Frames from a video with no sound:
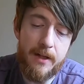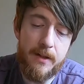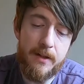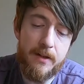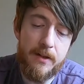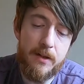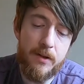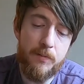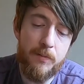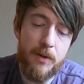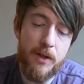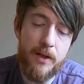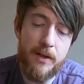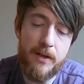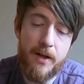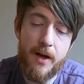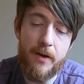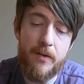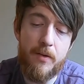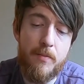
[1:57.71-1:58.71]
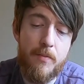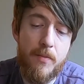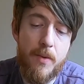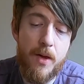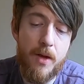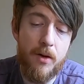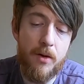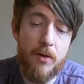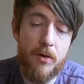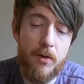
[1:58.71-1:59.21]
It's split down the
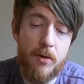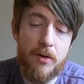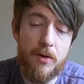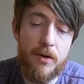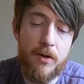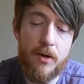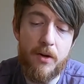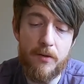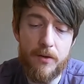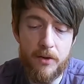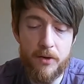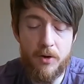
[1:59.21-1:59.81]
middle near the